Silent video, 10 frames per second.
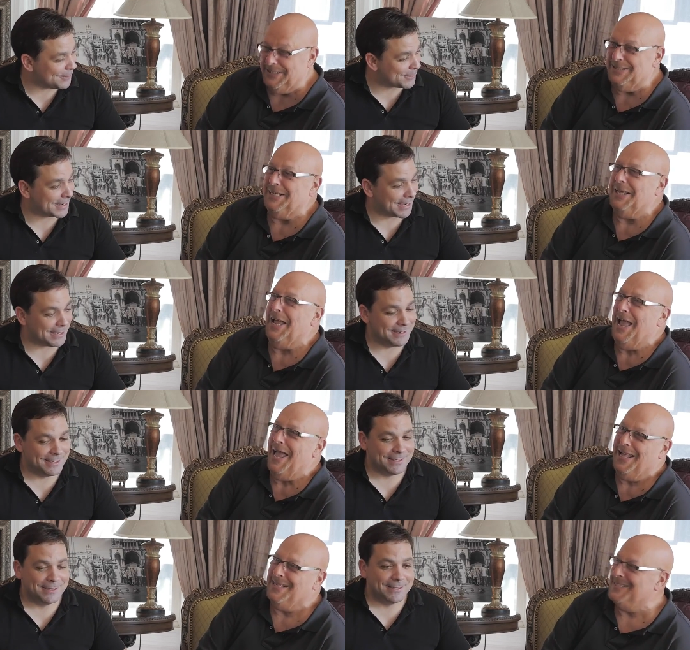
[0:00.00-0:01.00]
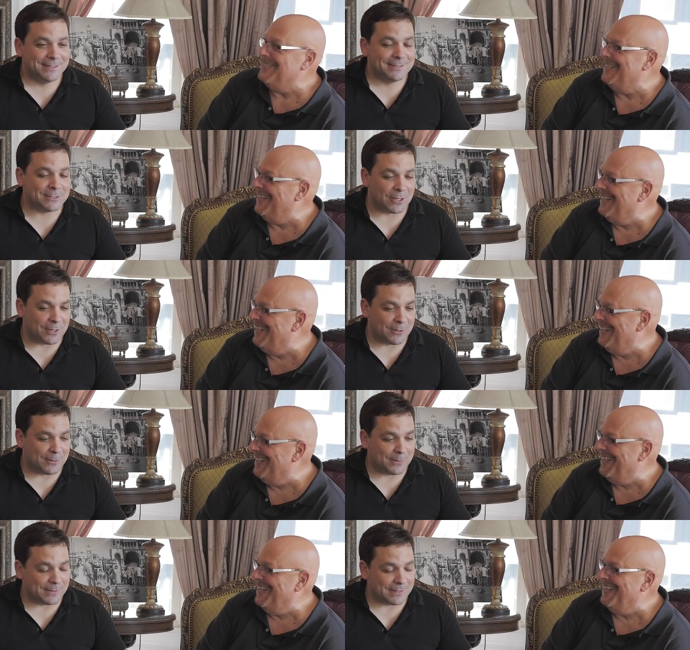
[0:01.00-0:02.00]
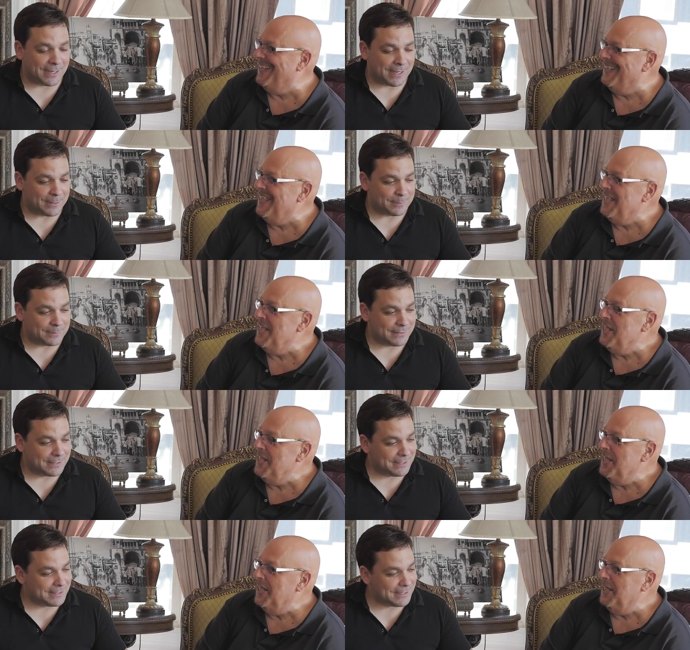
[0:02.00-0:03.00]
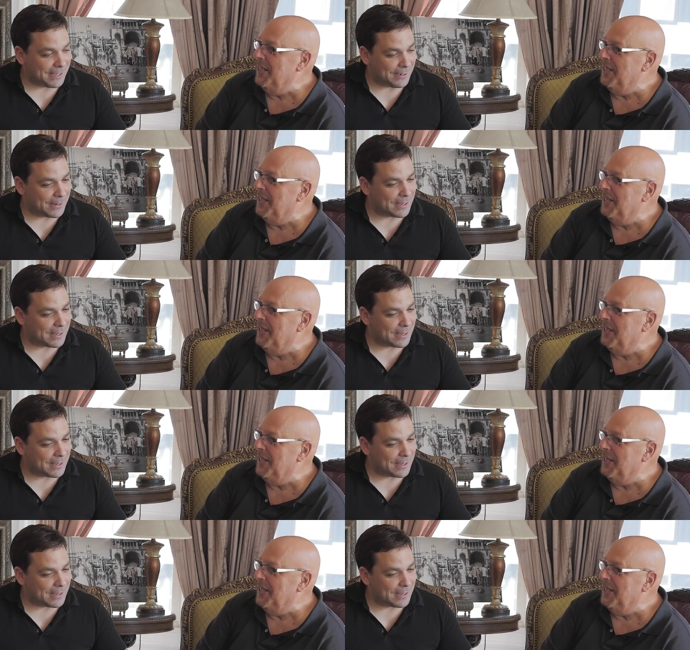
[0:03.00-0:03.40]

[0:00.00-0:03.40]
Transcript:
Speaker 1: okay. Yes. So, um, you know,